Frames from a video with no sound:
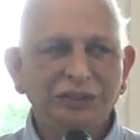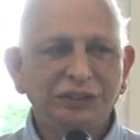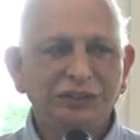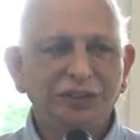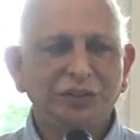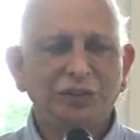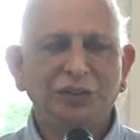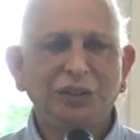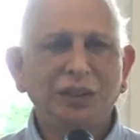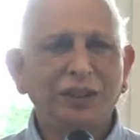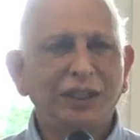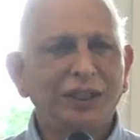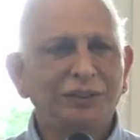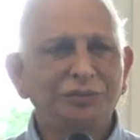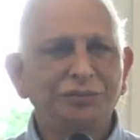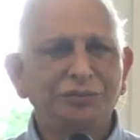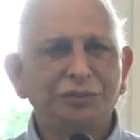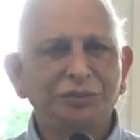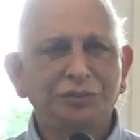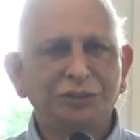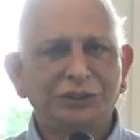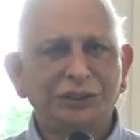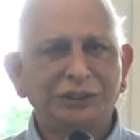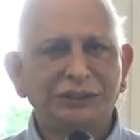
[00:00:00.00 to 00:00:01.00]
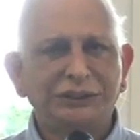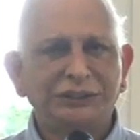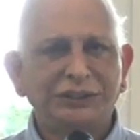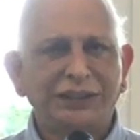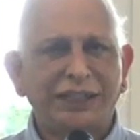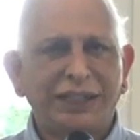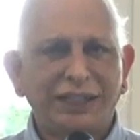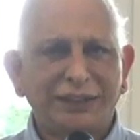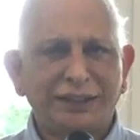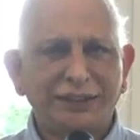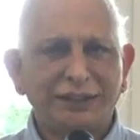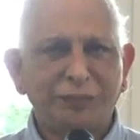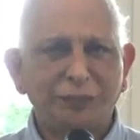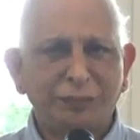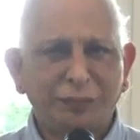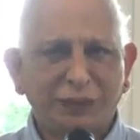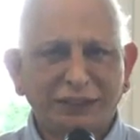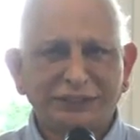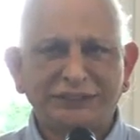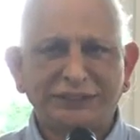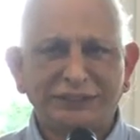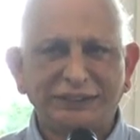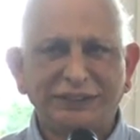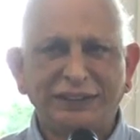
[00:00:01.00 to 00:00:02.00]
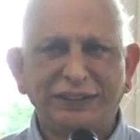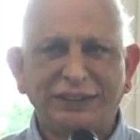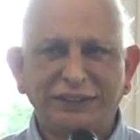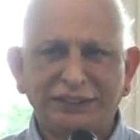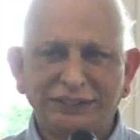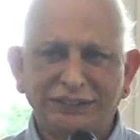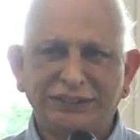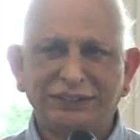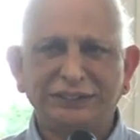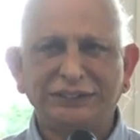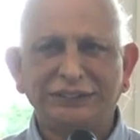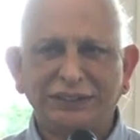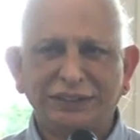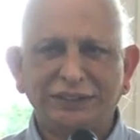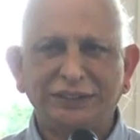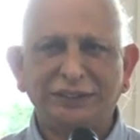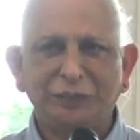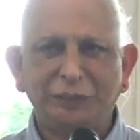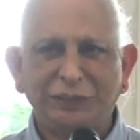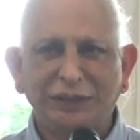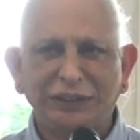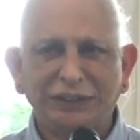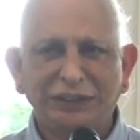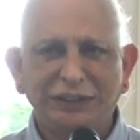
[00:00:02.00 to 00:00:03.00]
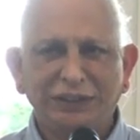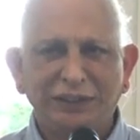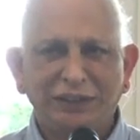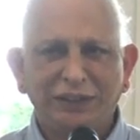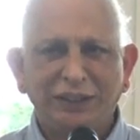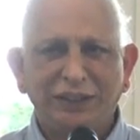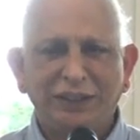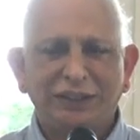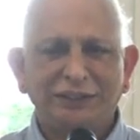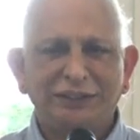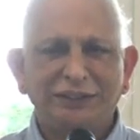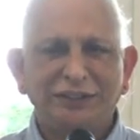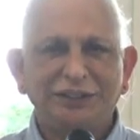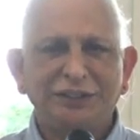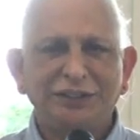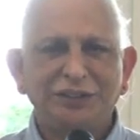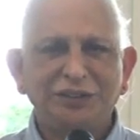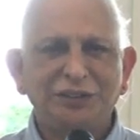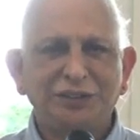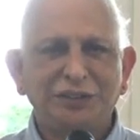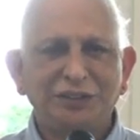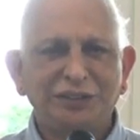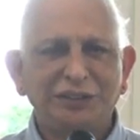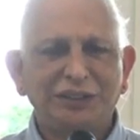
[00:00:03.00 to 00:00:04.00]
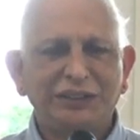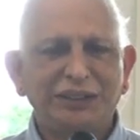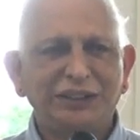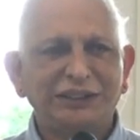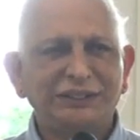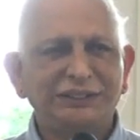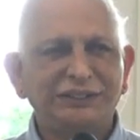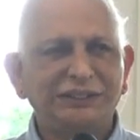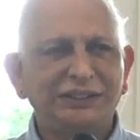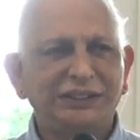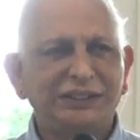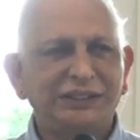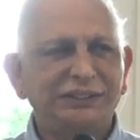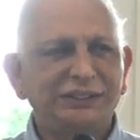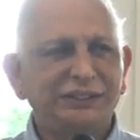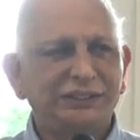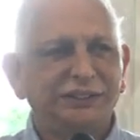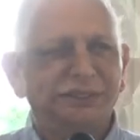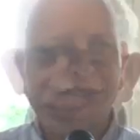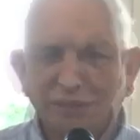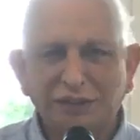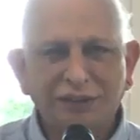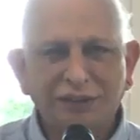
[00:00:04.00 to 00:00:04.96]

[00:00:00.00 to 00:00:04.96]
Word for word: don't have to tarry much there, just little bit. And then you go to the next center,